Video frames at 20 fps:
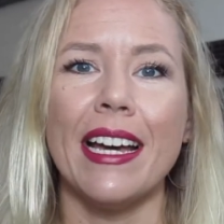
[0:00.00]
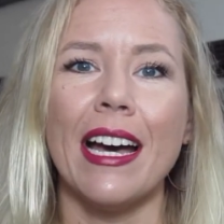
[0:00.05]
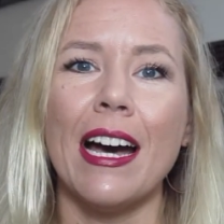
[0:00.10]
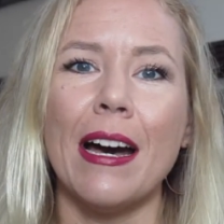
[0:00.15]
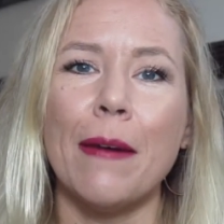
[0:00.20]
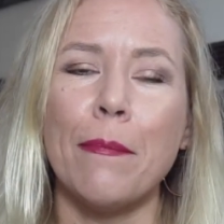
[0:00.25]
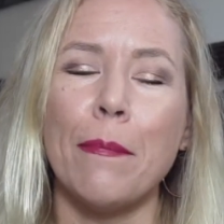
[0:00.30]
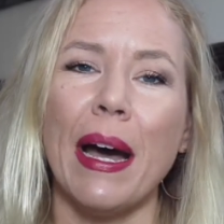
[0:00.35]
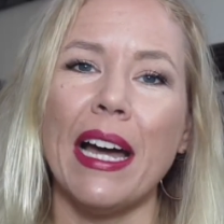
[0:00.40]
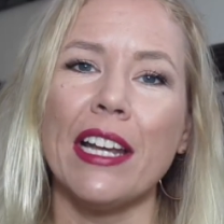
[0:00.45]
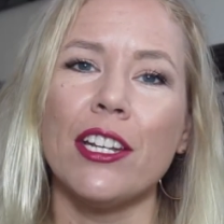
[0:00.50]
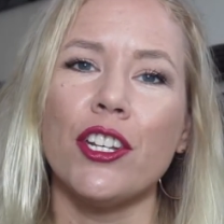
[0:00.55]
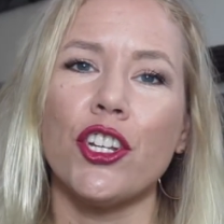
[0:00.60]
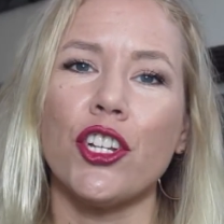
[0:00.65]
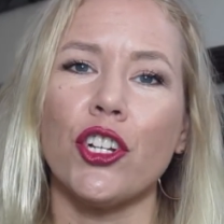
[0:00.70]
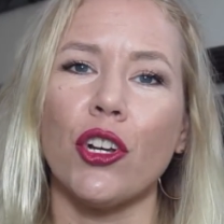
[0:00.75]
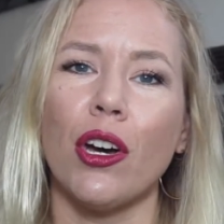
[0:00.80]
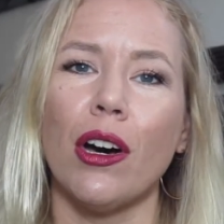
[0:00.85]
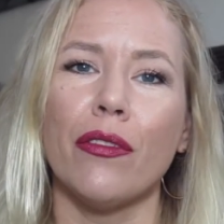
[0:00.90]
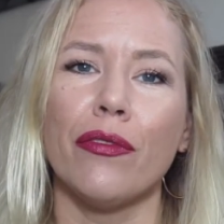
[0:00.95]
a
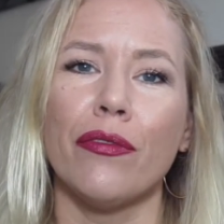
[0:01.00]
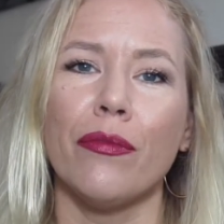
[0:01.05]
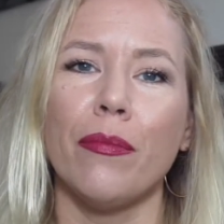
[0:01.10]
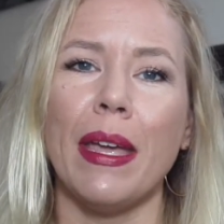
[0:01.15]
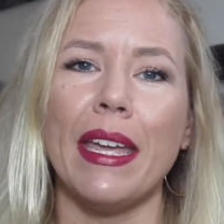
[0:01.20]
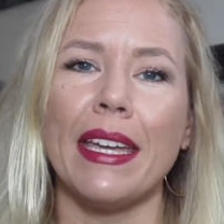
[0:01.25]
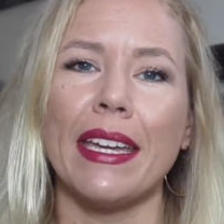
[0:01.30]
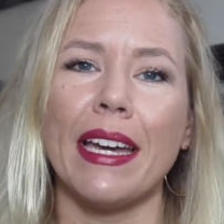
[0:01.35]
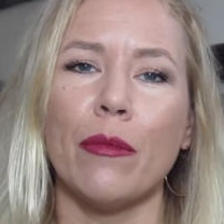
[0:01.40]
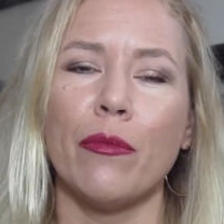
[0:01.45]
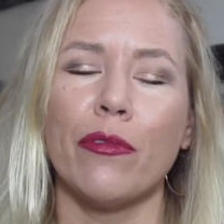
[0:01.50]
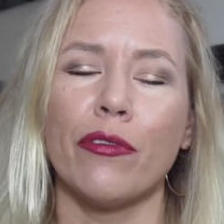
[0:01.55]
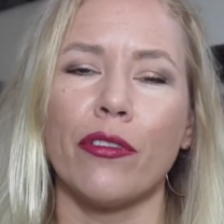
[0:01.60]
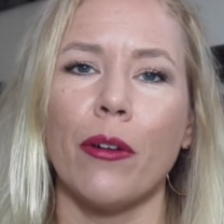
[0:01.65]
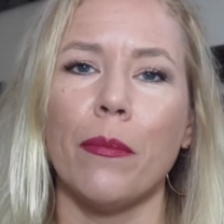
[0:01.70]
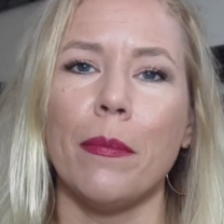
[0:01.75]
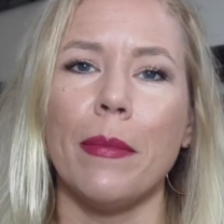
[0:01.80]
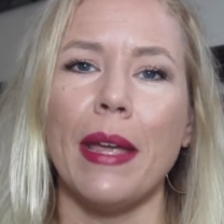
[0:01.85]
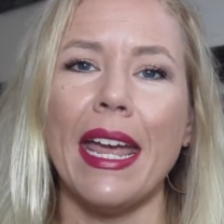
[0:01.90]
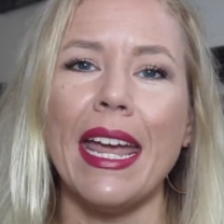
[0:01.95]
bunch of makeup
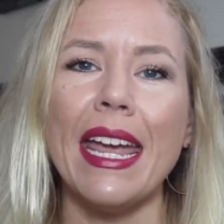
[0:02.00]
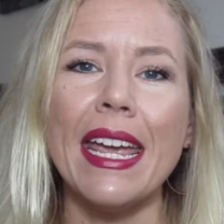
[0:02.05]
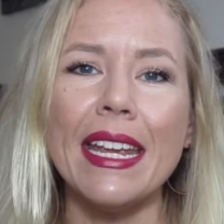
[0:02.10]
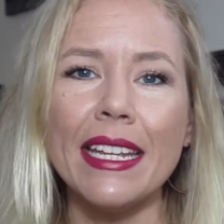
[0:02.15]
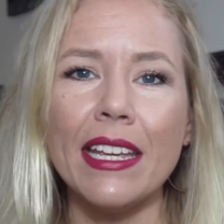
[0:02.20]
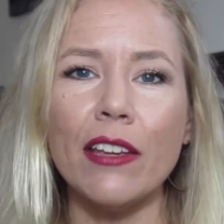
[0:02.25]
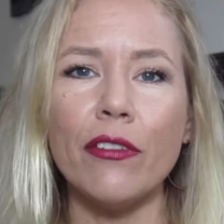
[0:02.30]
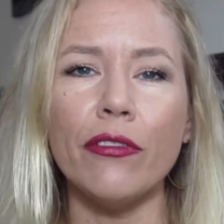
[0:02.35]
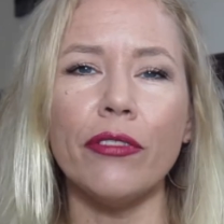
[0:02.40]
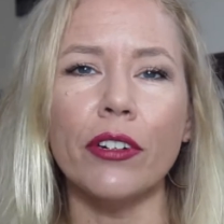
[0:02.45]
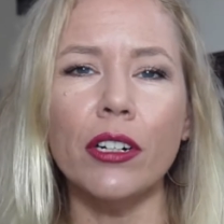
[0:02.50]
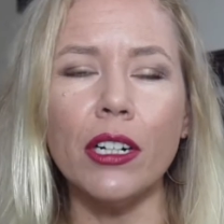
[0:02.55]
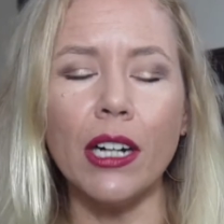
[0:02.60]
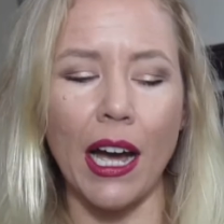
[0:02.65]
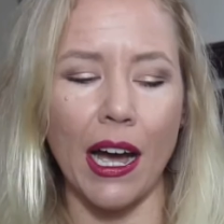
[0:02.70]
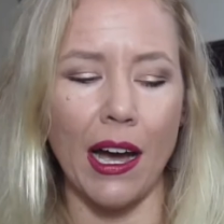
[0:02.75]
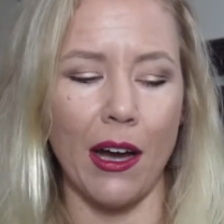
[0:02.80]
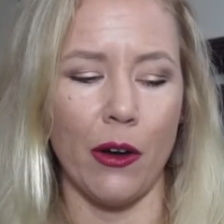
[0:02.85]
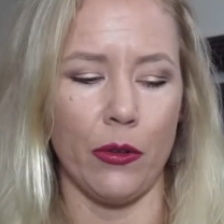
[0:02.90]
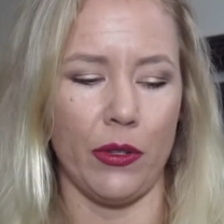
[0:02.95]
from Eddie
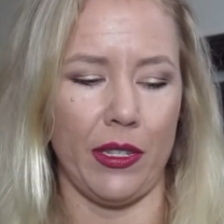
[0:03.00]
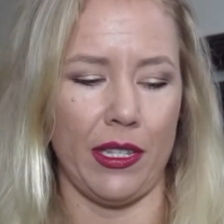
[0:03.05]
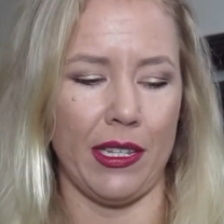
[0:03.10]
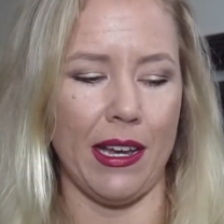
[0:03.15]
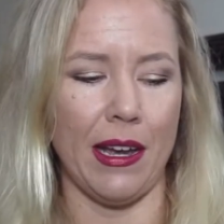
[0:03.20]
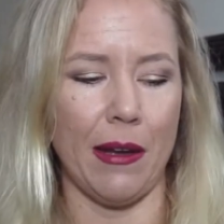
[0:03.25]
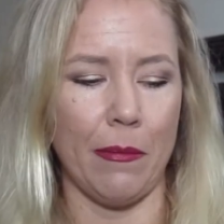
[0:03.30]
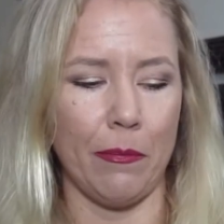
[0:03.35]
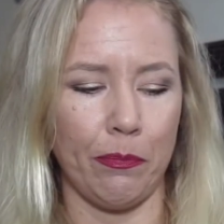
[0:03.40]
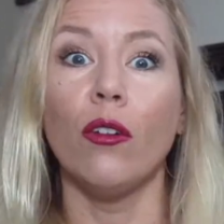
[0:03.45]
Funkhauser.